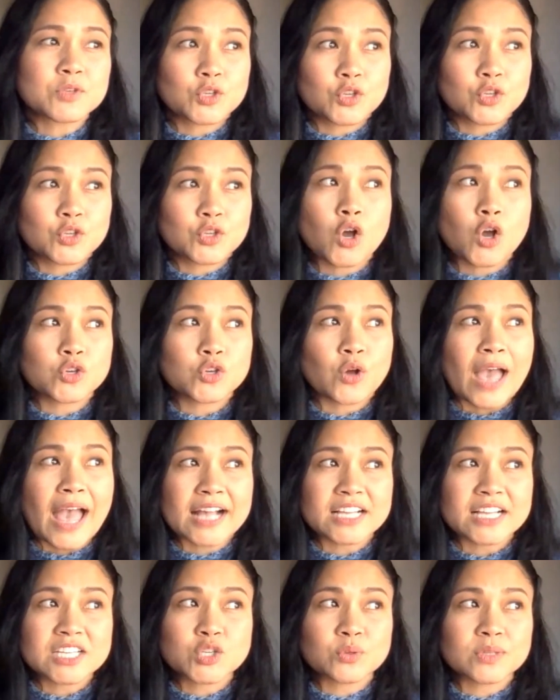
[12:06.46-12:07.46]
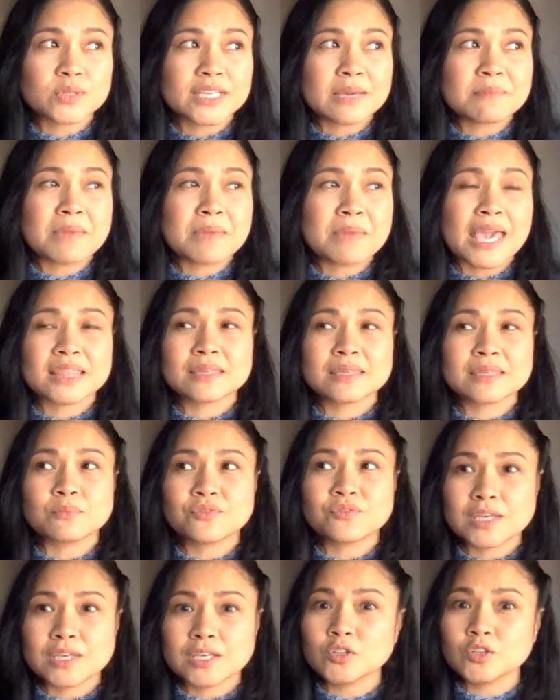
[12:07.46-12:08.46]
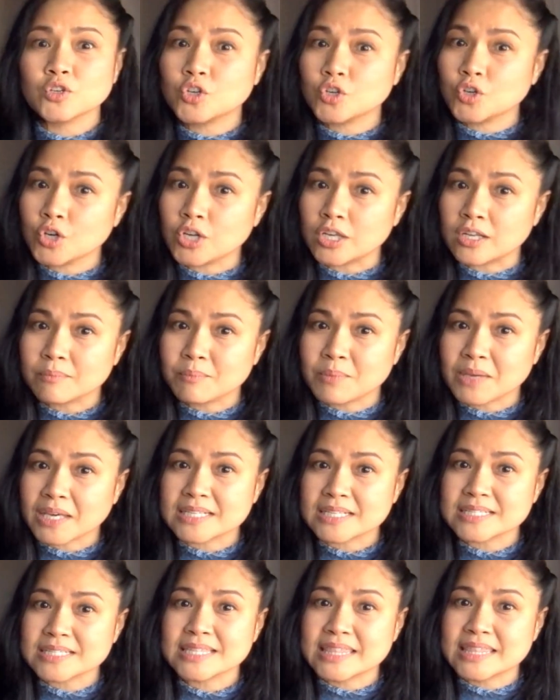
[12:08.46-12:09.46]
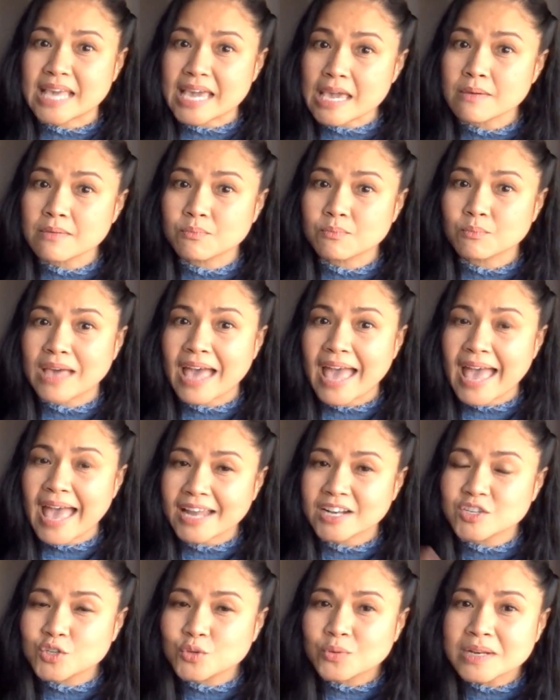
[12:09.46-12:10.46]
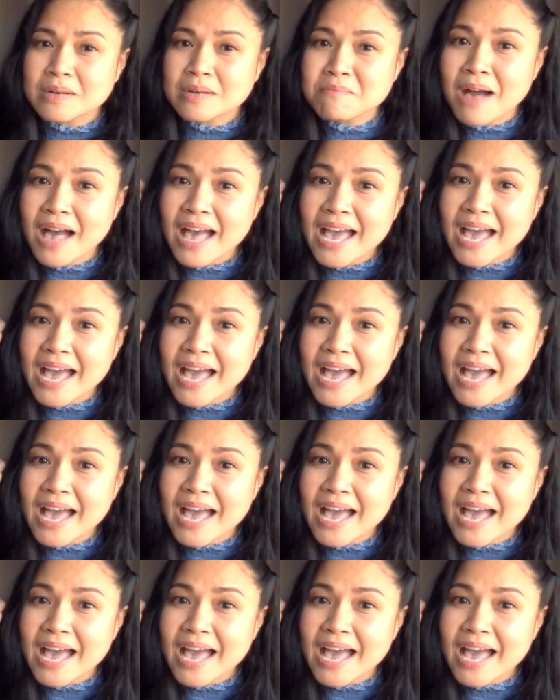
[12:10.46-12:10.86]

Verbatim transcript: them, you know, you actually make them feel good because they had you in